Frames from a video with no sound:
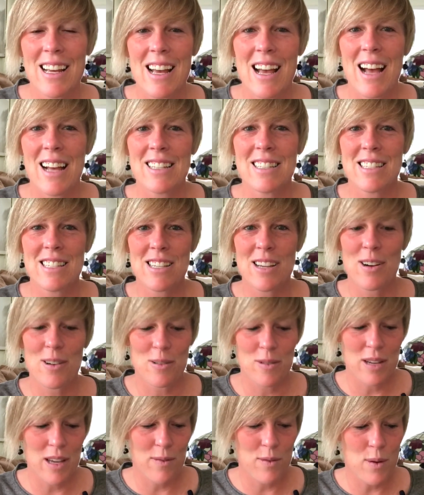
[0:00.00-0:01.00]
And
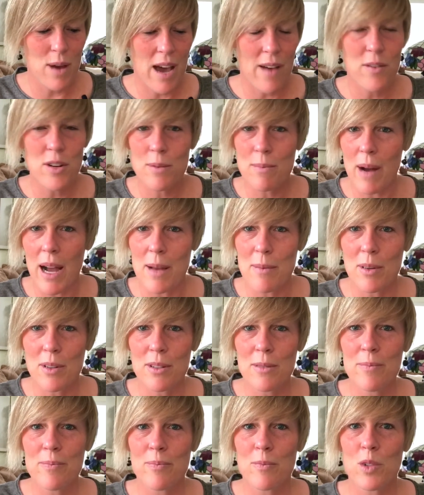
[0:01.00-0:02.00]
so if you have your
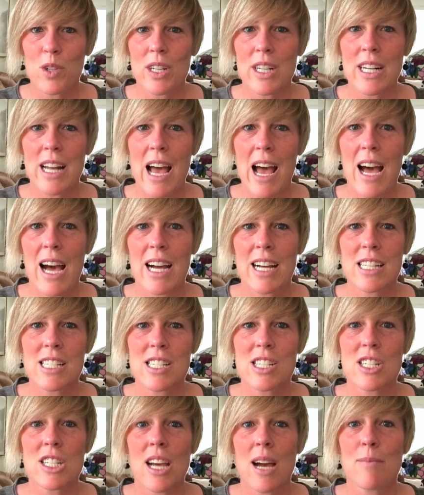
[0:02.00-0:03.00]
Bible, we're in
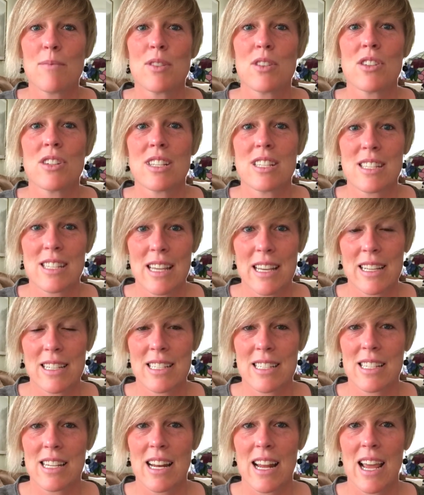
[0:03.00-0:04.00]
Acts chapter
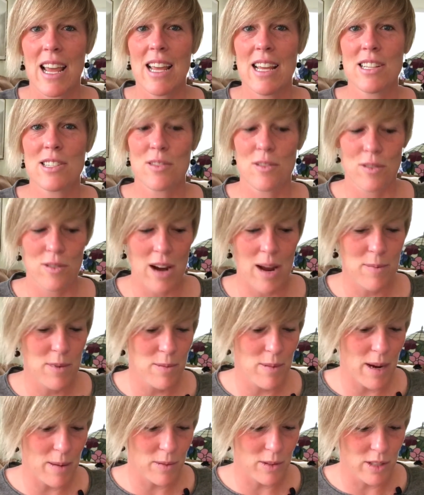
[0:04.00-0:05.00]
6 today. So grab
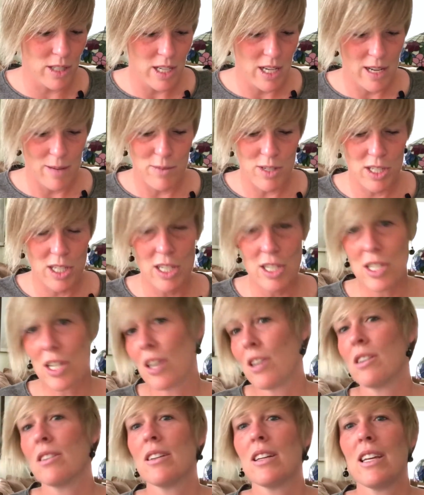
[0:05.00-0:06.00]
your Bible. I'm just going to
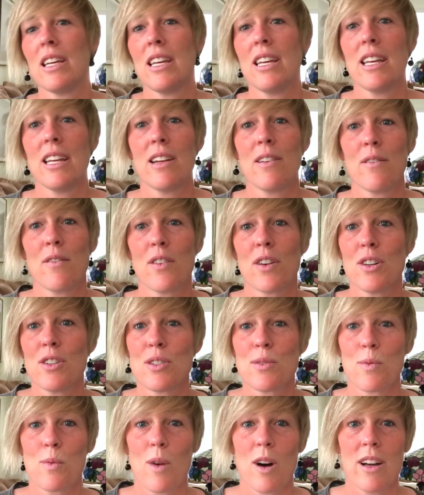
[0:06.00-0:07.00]
start in
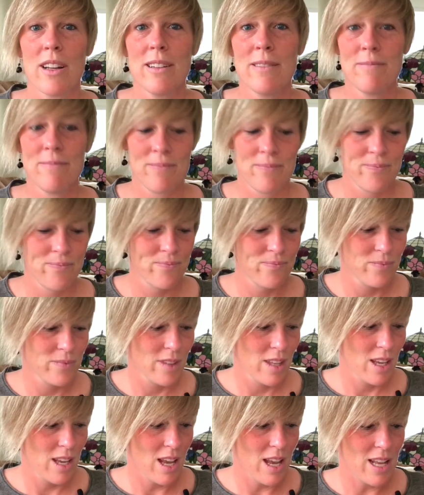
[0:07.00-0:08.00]
verse 1
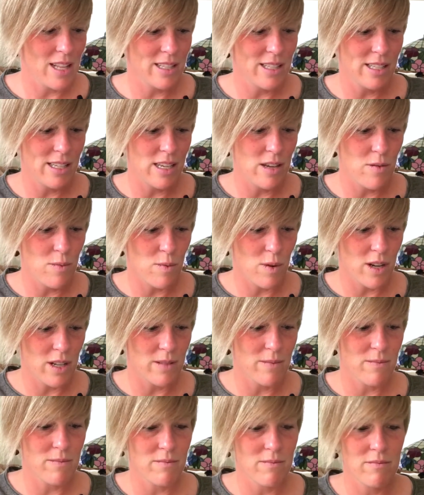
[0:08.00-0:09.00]
and see
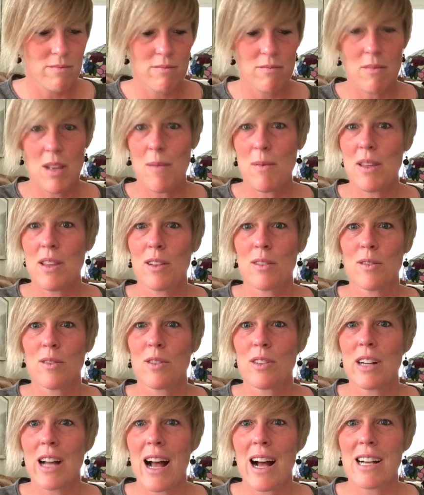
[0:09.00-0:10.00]
what maybe the
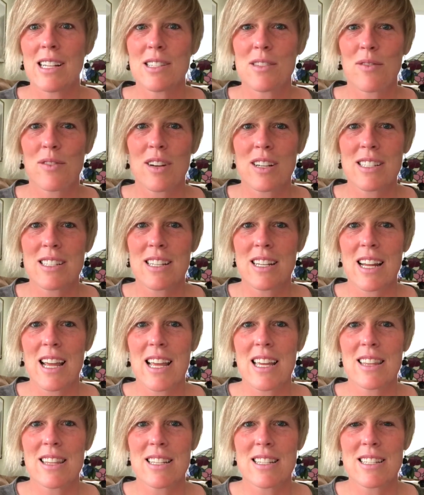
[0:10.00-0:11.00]
Lord has for us
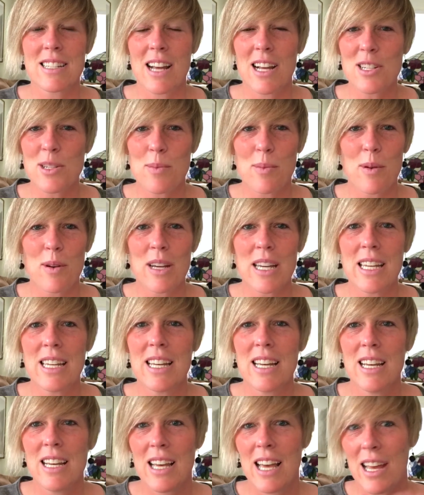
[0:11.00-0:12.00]
today in this touch
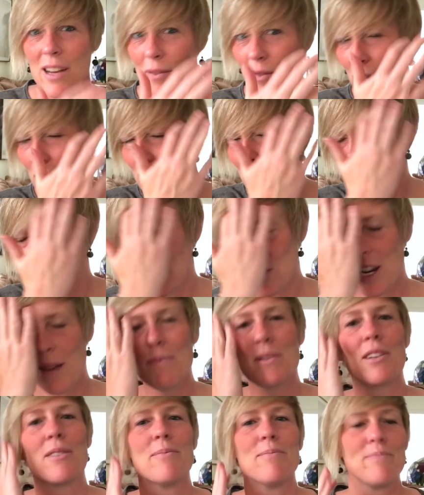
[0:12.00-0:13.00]
point and from this
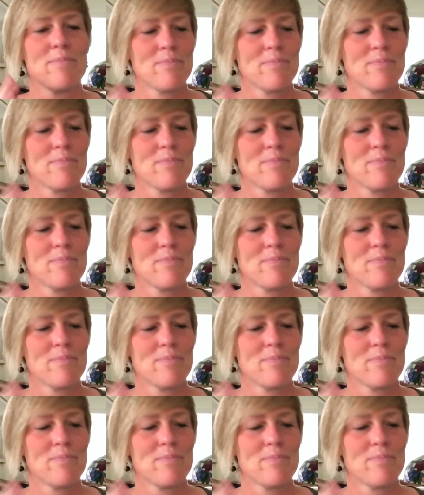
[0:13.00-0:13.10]
chapter.